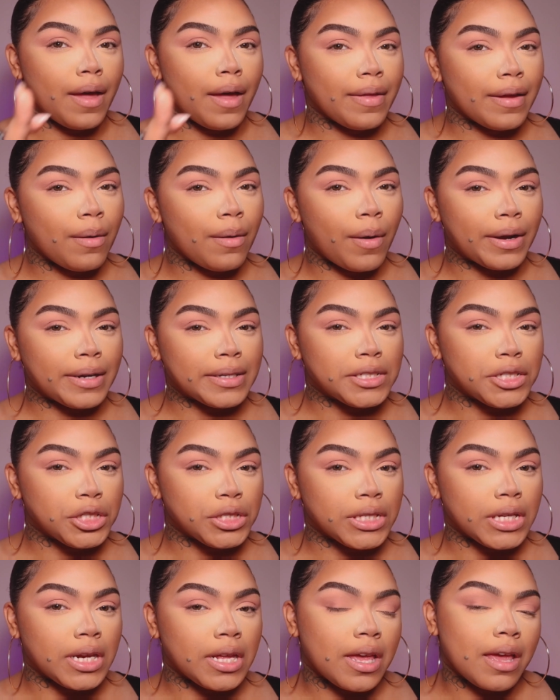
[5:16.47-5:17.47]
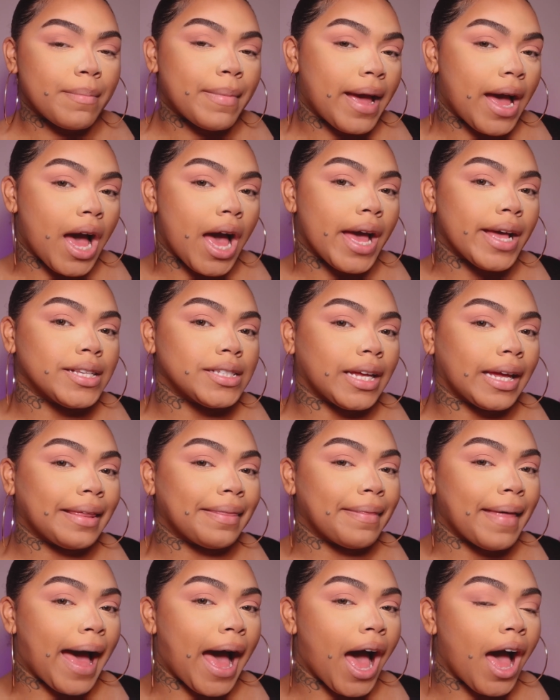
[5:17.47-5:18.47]
think I'm honestly just gonna keep my eyes
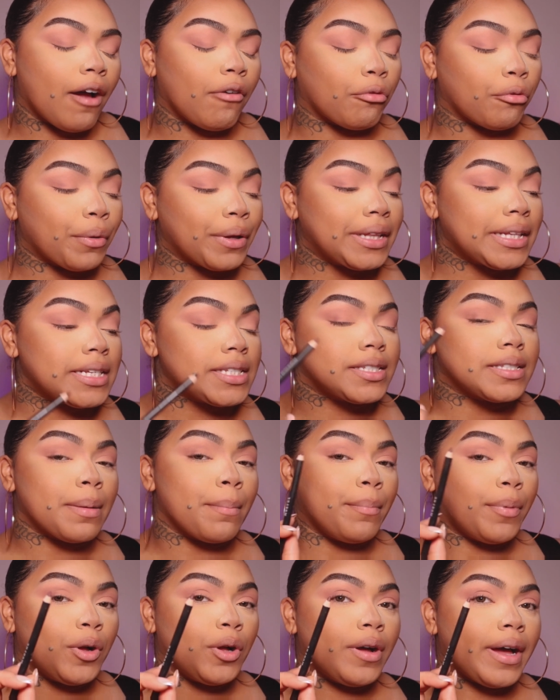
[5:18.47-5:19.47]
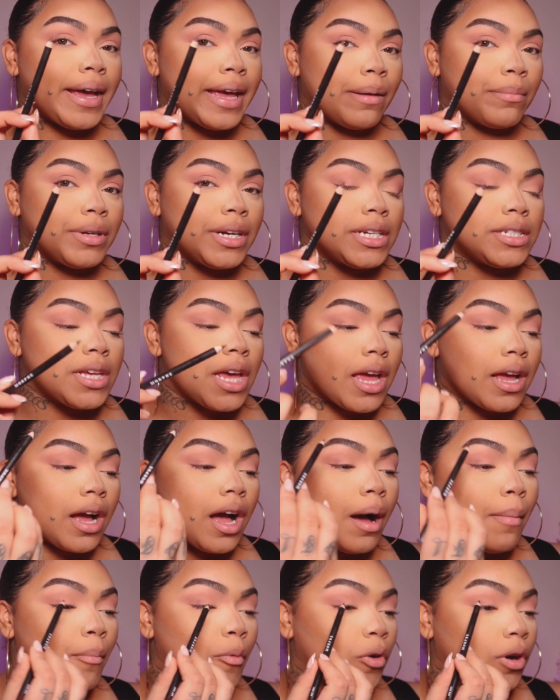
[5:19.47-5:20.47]
like that, really simple. I am gonna take
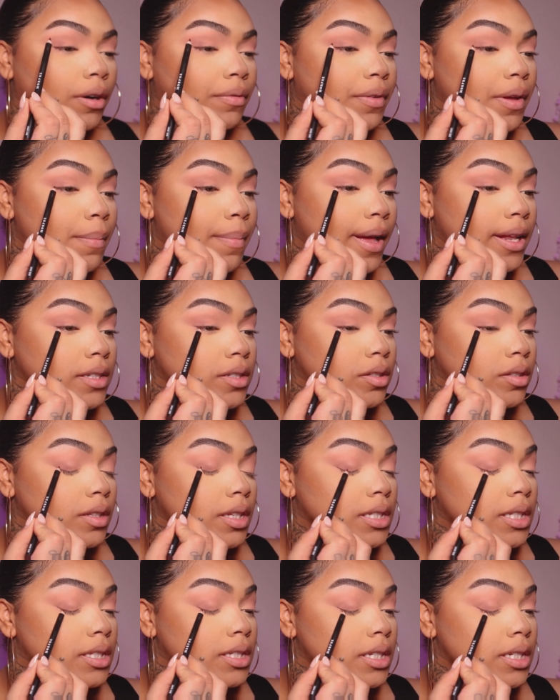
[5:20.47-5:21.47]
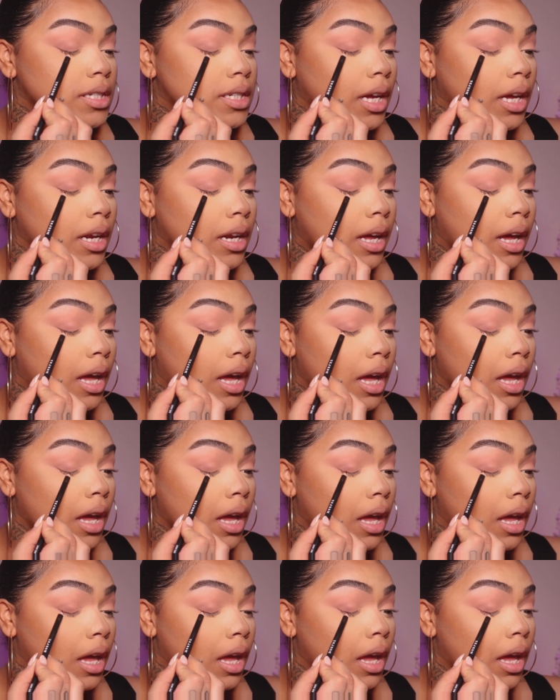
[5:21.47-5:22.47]
a Morphe pencil, this is in Date
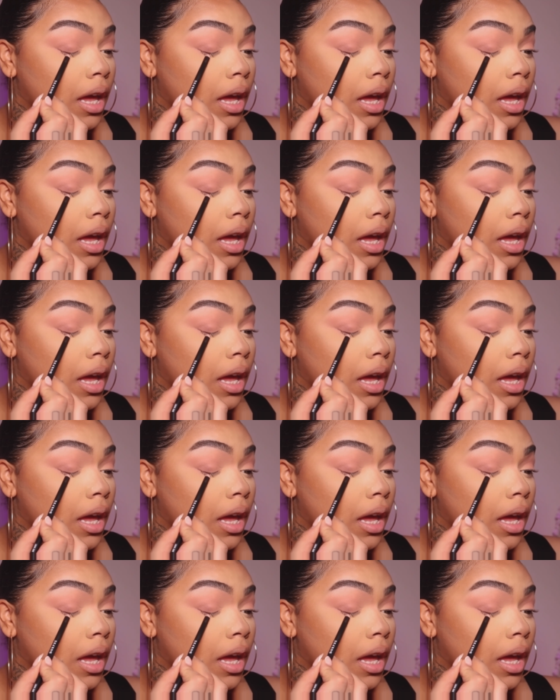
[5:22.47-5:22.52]
Night,